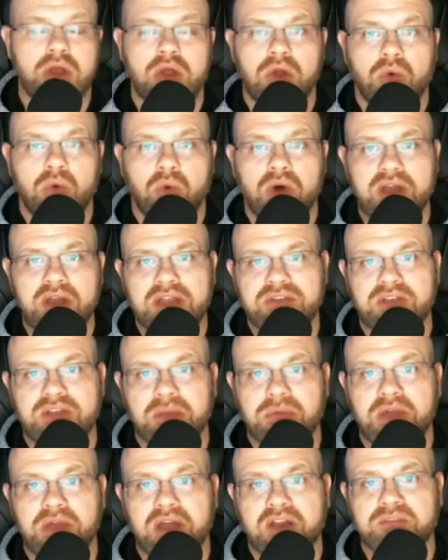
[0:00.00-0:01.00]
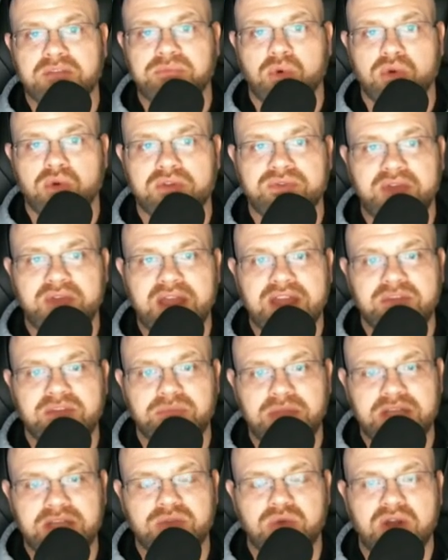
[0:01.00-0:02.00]
What is up, college sports fans,
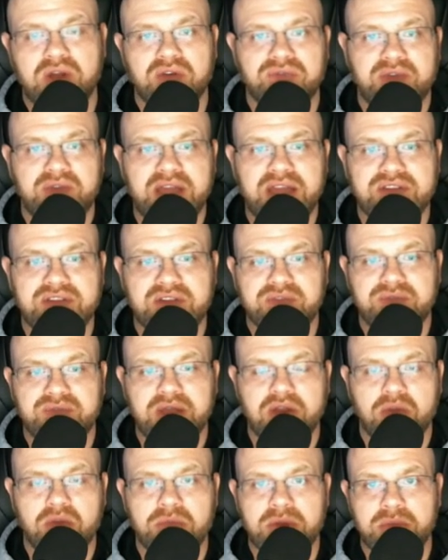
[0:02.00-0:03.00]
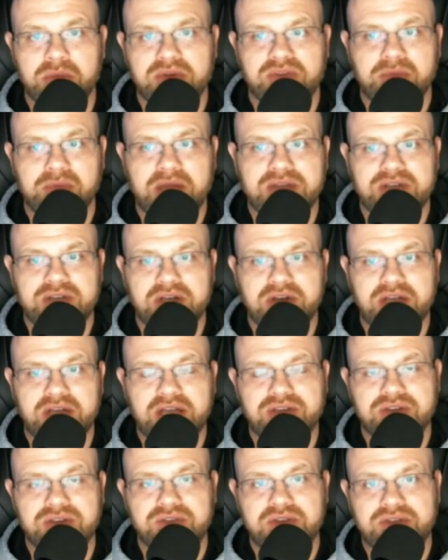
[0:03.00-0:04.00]
Big 12 fans, and fellow members of Mountaineer
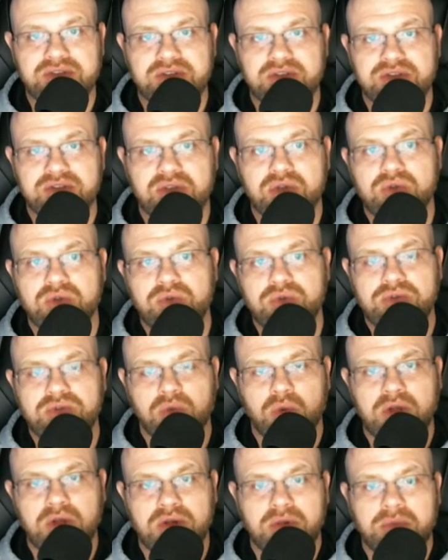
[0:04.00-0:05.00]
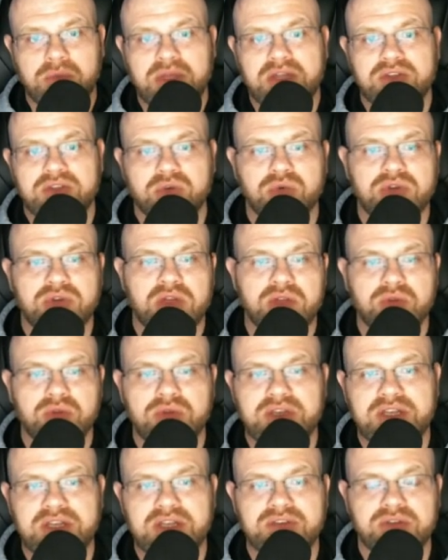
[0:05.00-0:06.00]
Nation? This is Couz. Welcome in to another
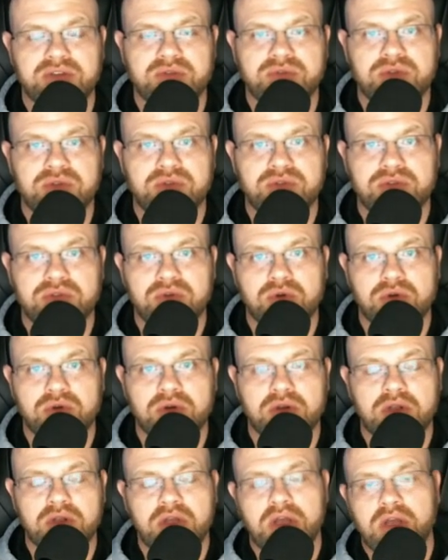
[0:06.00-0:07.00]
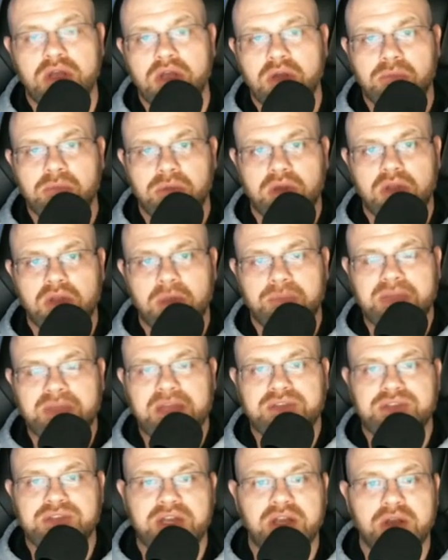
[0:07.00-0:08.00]
edition of Couz's Corner. Pull up
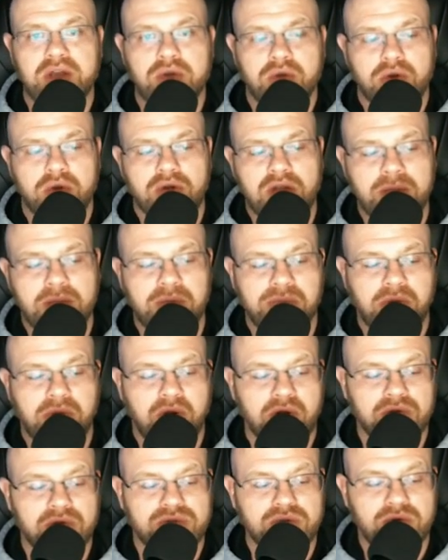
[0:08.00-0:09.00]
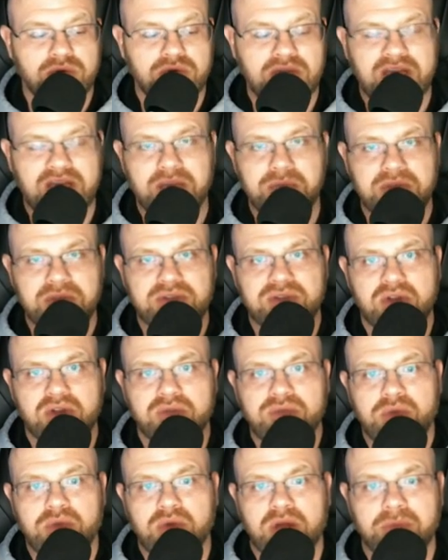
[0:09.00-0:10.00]
that chair or grab a bar stool and let me serve
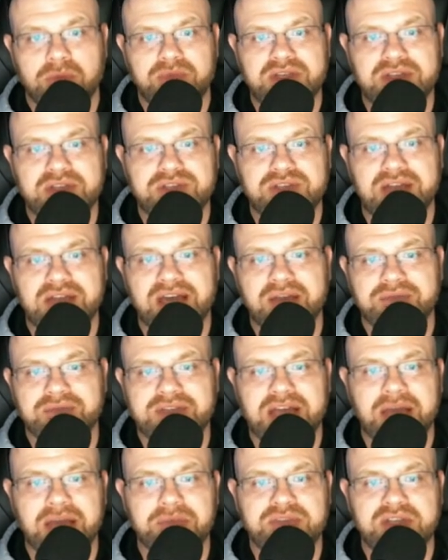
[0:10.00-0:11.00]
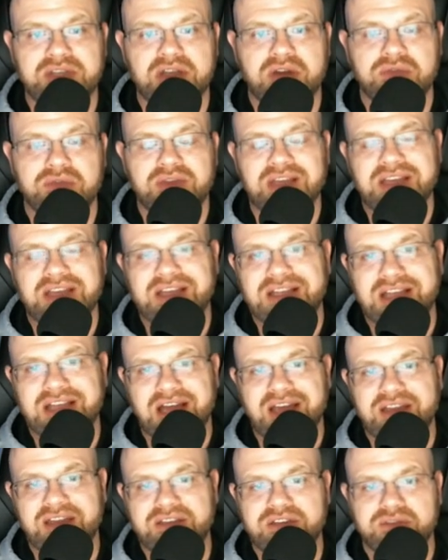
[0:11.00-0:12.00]
you up this shot of top shelf
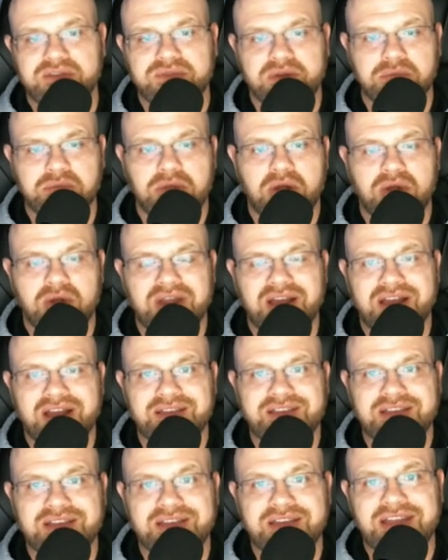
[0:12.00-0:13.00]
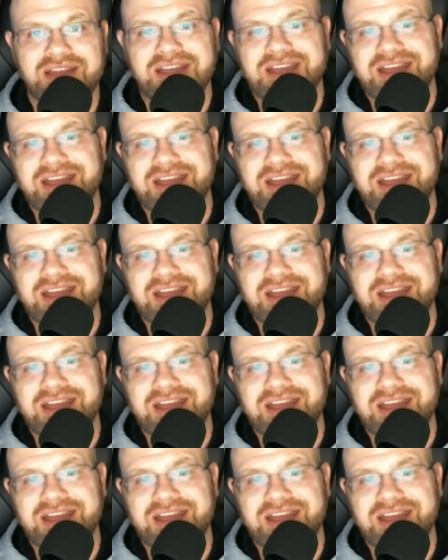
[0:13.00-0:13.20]
college football content.